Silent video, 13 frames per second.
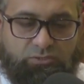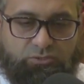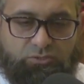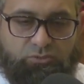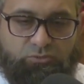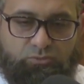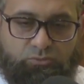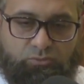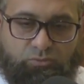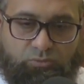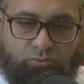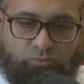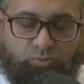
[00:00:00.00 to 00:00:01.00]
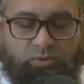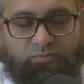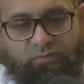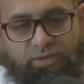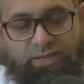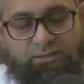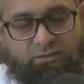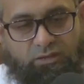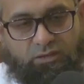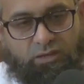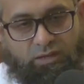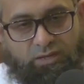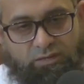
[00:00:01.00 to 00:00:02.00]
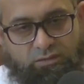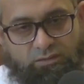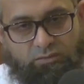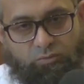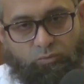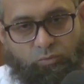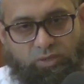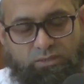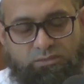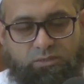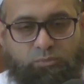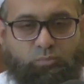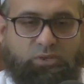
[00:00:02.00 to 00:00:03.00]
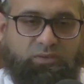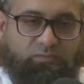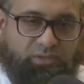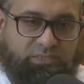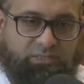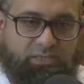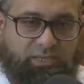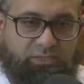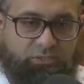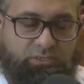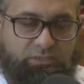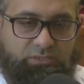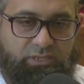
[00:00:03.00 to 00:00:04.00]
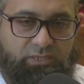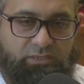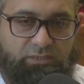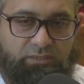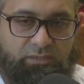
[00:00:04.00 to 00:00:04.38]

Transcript: to reflect on what the previous nations did